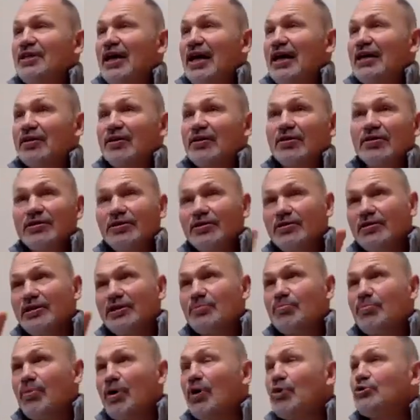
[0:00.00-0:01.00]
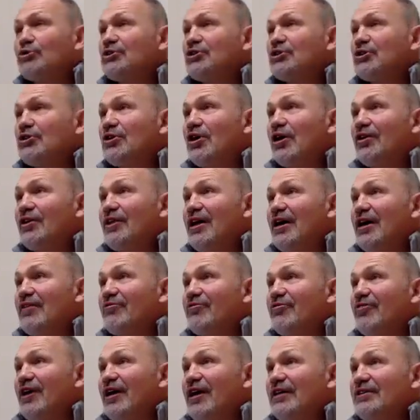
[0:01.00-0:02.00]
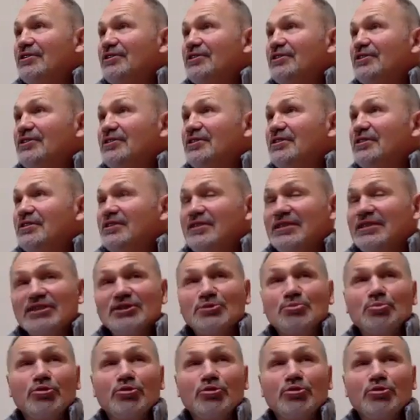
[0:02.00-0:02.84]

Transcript: And clearly posted on that fence says,